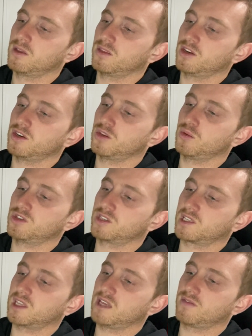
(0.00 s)
then you would
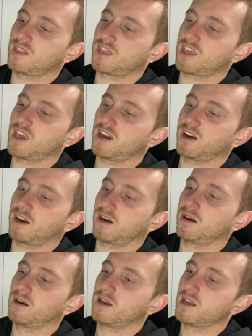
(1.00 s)
just leave it there,